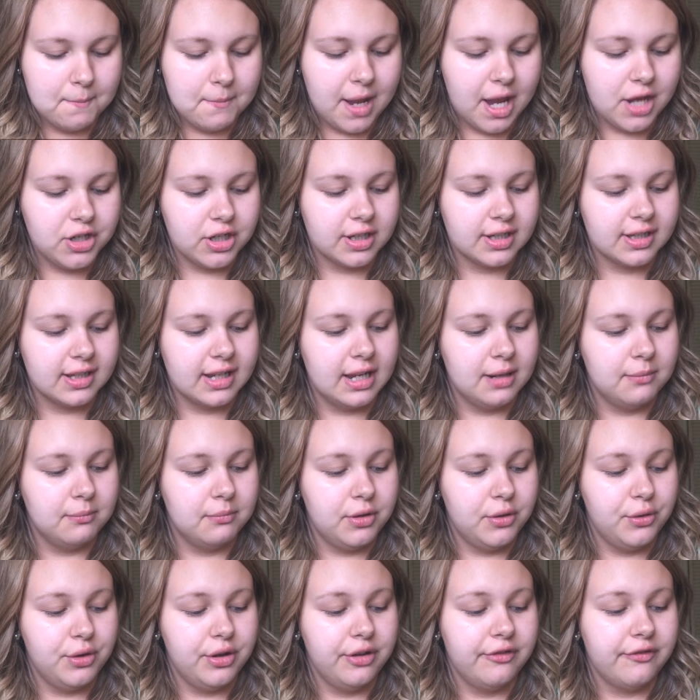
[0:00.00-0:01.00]
Magic
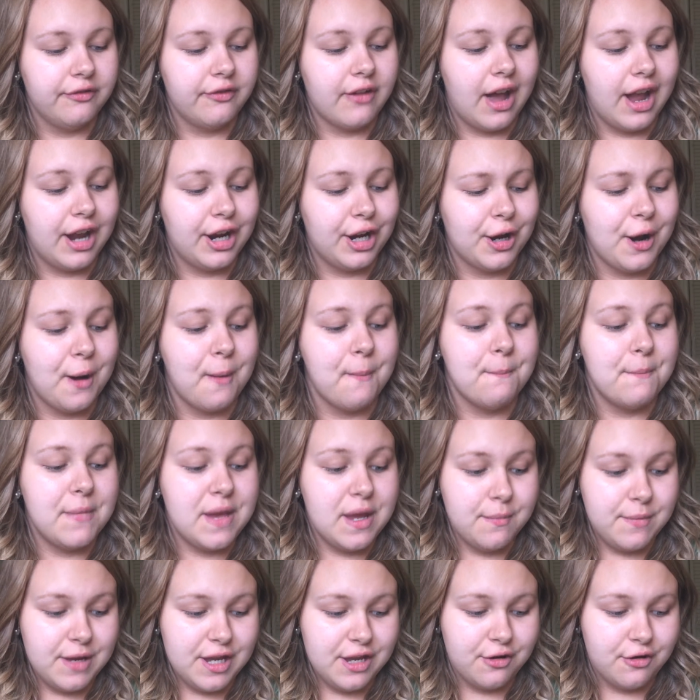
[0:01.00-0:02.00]
Skin Beautifier
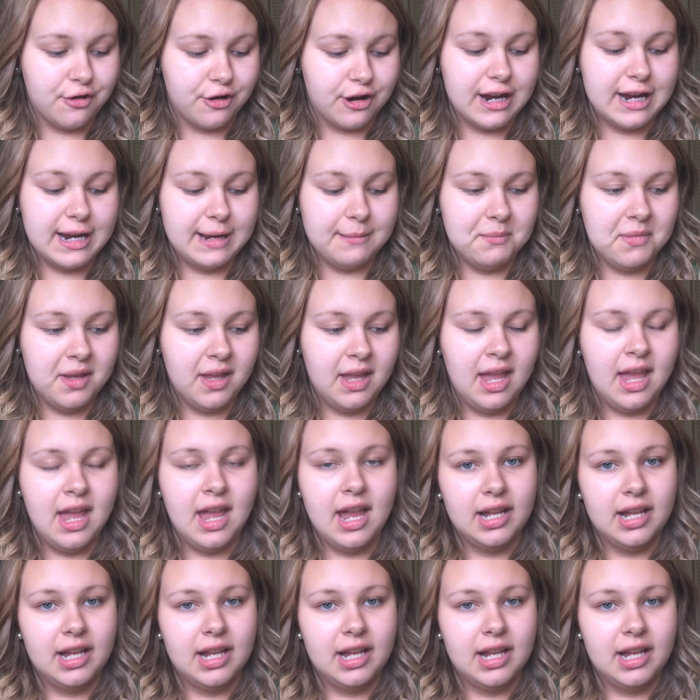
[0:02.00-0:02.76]
BB Cream.